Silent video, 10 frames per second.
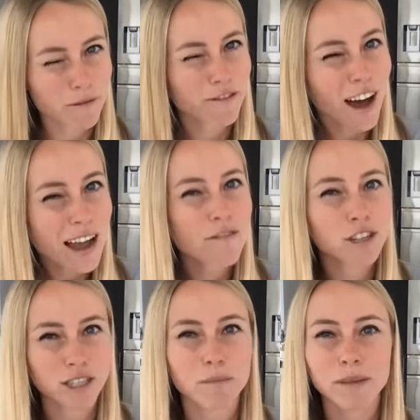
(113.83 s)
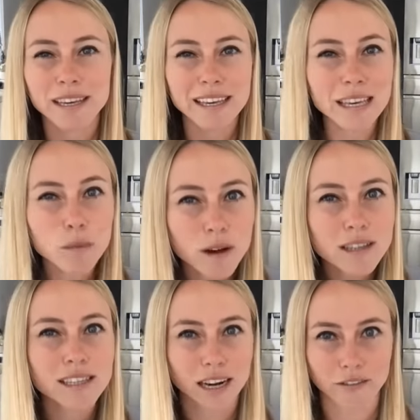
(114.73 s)
five or some key
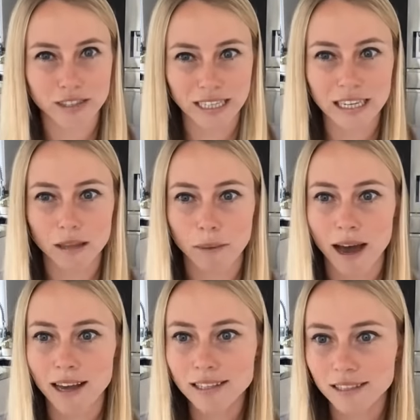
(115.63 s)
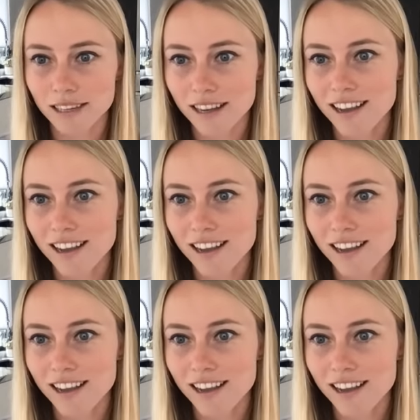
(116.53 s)
ones that I've seen in the past.